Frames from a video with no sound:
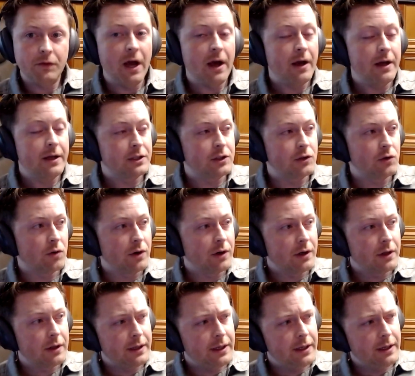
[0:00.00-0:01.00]
Yeah,
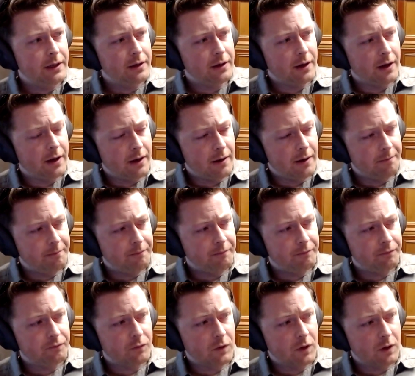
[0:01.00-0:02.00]
historically,
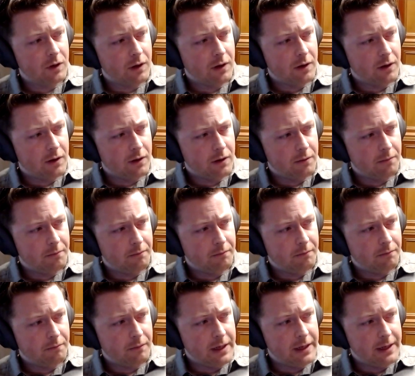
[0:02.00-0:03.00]

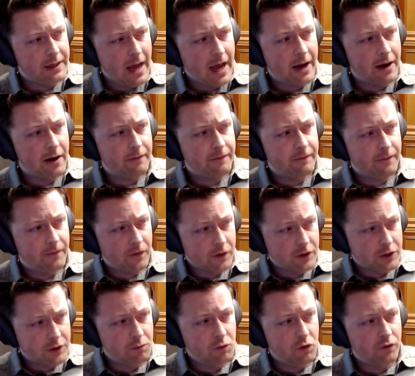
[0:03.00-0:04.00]
it had a
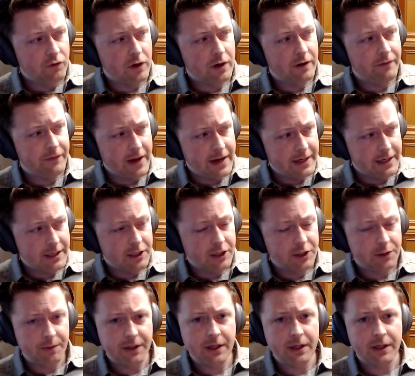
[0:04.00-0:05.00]
first mover
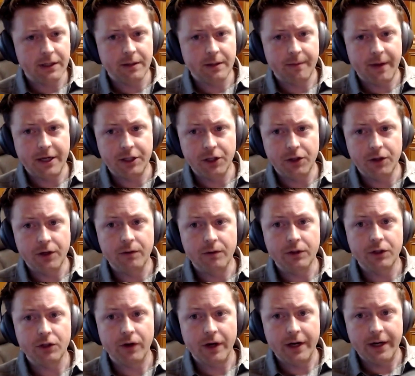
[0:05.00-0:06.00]
advantage because Apache Hudi
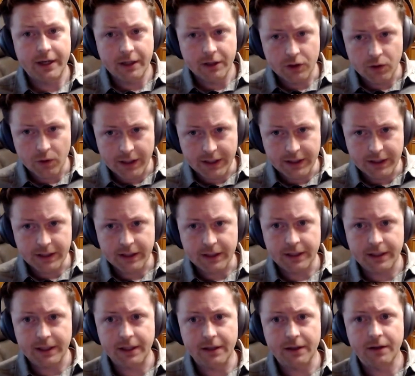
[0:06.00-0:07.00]
was created in
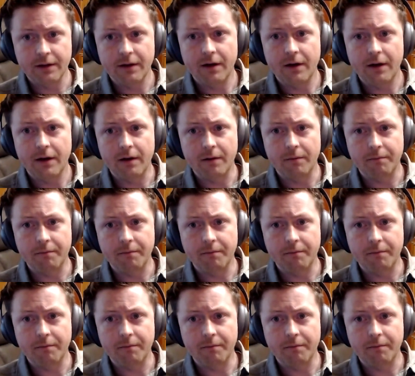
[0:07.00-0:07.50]
2016.